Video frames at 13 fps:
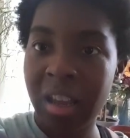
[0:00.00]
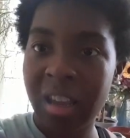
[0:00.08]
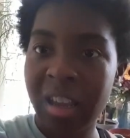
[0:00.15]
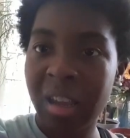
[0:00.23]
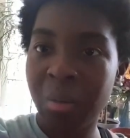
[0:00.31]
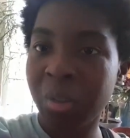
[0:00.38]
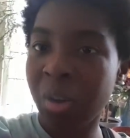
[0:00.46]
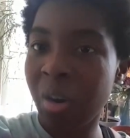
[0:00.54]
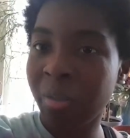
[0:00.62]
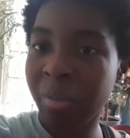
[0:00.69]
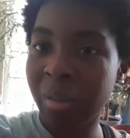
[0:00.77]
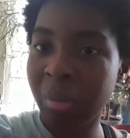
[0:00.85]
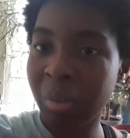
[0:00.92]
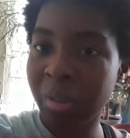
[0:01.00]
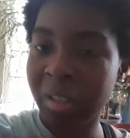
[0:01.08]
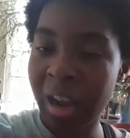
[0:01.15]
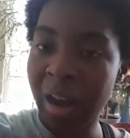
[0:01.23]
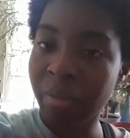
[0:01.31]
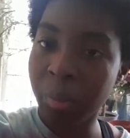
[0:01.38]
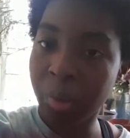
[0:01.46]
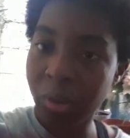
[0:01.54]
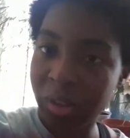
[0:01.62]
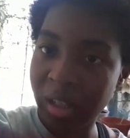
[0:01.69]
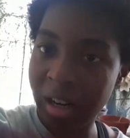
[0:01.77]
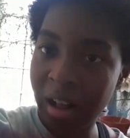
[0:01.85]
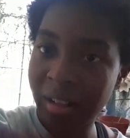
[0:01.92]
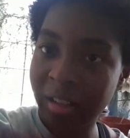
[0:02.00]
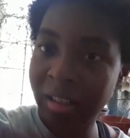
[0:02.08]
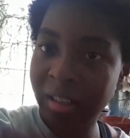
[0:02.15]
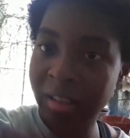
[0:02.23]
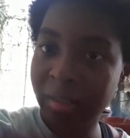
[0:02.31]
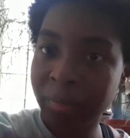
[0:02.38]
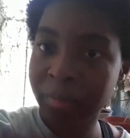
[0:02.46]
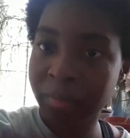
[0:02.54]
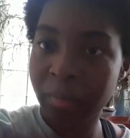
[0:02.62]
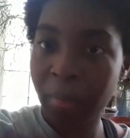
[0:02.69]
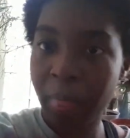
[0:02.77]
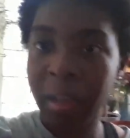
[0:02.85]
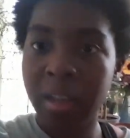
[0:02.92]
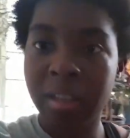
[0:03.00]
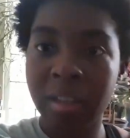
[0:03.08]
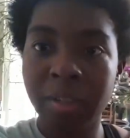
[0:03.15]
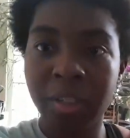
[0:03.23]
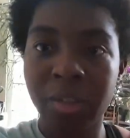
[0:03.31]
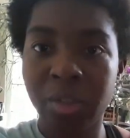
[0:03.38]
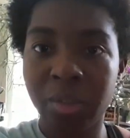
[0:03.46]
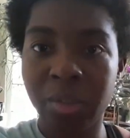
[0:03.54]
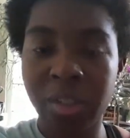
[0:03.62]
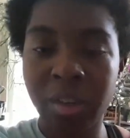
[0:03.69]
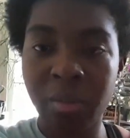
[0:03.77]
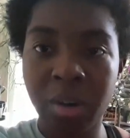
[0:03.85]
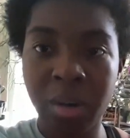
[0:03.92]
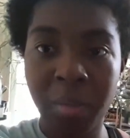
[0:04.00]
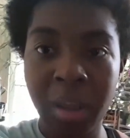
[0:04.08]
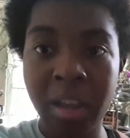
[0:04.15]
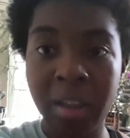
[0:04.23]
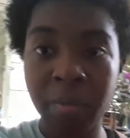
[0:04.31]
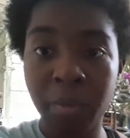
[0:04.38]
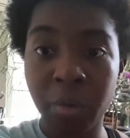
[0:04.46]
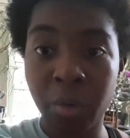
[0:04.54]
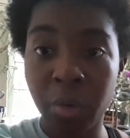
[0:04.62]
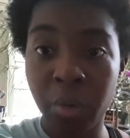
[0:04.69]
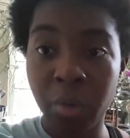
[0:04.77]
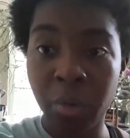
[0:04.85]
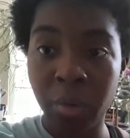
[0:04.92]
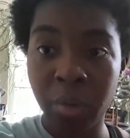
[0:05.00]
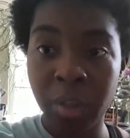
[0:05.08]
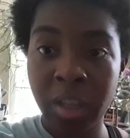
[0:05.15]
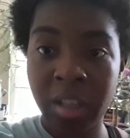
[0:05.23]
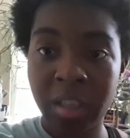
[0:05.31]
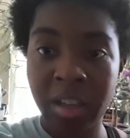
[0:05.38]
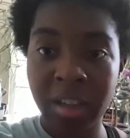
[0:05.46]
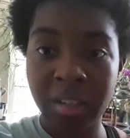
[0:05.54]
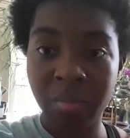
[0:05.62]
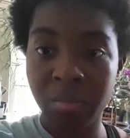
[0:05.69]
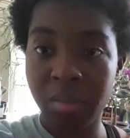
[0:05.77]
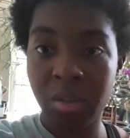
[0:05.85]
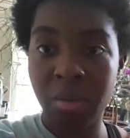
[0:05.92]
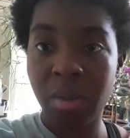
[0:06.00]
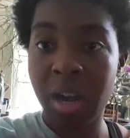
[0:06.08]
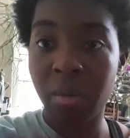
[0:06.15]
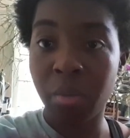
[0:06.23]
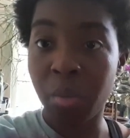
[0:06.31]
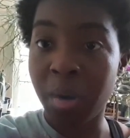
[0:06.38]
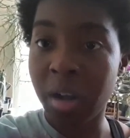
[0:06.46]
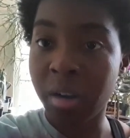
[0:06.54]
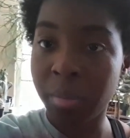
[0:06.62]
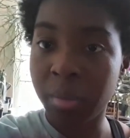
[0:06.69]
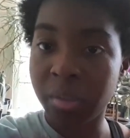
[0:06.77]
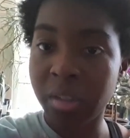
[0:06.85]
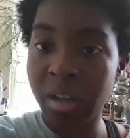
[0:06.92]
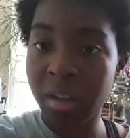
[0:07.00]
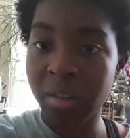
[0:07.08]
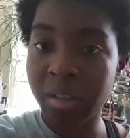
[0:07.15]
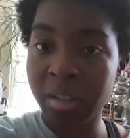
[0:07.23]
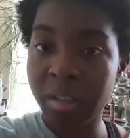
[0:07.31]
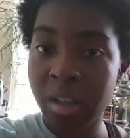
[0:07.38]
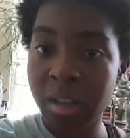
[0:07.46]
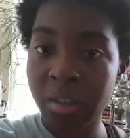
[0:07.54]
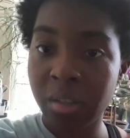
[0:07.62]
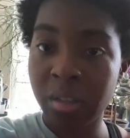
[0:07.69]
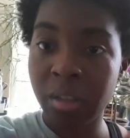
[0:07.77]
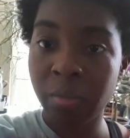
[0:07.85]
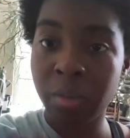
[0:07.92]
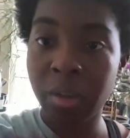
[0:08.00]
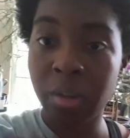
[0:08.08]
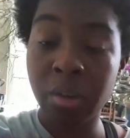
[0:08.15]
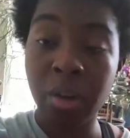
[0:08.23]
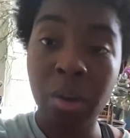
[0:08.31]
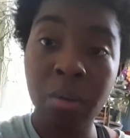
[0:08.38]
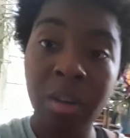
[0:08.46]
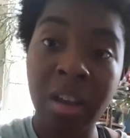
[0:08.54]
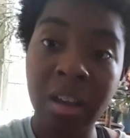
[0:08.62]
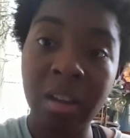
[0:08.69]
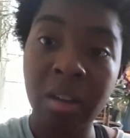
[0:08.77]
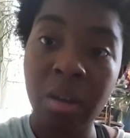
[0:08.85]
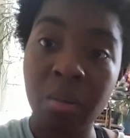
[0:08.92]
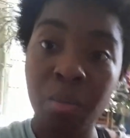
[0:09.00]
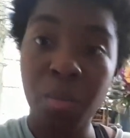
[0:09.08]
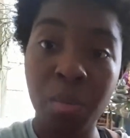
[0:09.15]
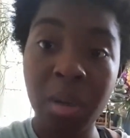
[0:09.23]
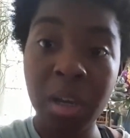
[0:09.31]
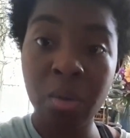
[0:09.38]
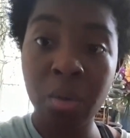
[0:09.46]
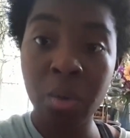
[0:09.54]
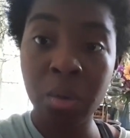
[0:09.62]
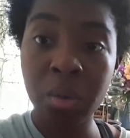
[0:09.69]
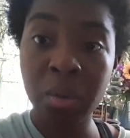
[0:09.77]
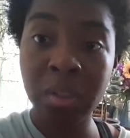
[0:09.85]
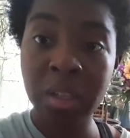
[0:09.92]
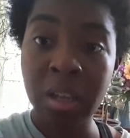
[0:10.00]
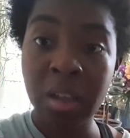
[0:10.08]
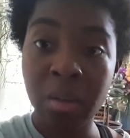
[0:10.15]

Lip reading: it was hard for them to really have a personality, and the investors didn't want to pay for a girl that, had a robotic personality. So then they figured, okay, we'll make girls